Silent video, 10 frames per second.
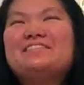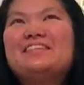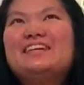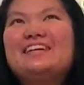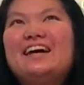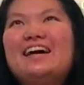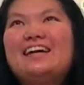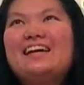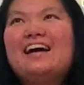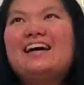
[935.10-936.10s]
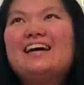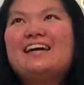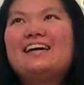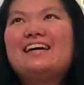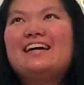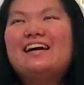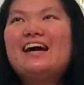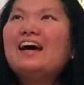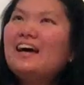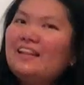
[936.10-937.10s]
but yeah,
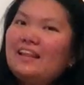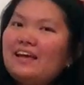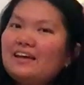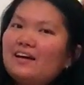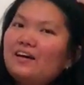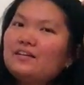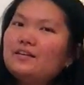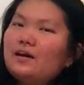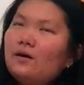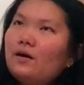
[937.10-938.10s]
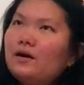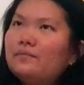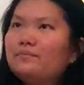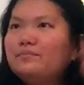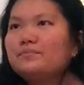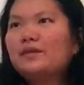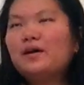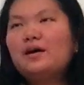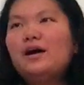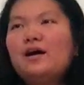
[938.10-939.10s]
and like also
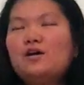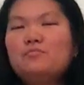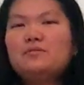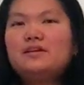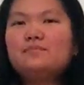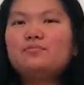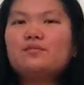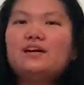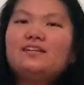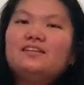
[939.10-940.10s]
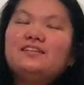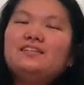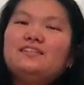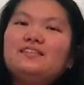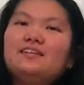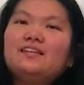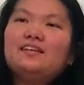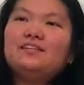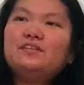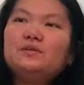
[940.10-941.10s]
opening presents and
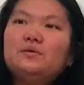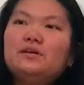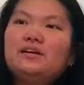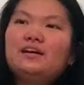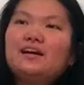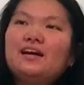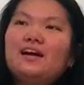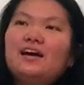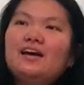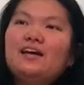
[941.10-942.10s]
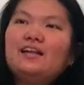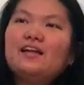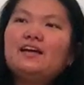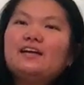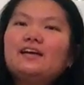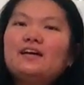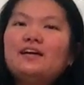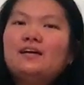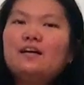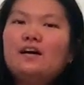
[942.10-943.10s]
then doing like
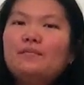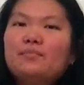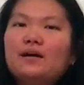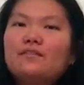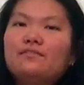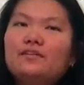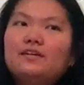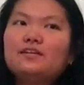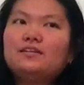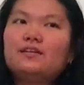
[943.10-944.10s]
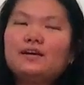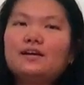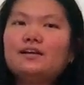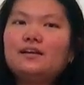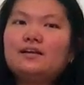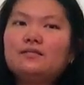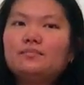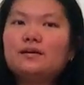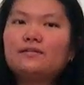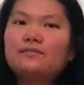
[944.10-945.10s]
a breakfast, like a nice
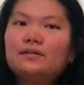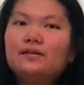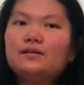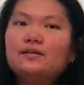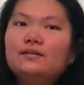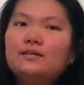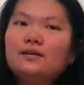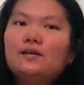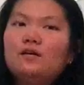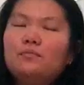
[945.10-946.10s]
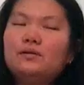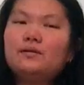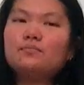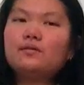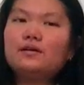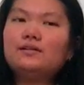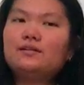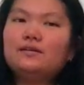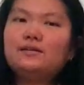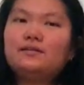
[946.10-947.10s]
breakfast, opening
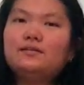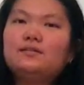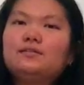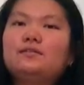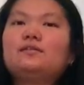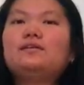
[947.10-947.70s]
presents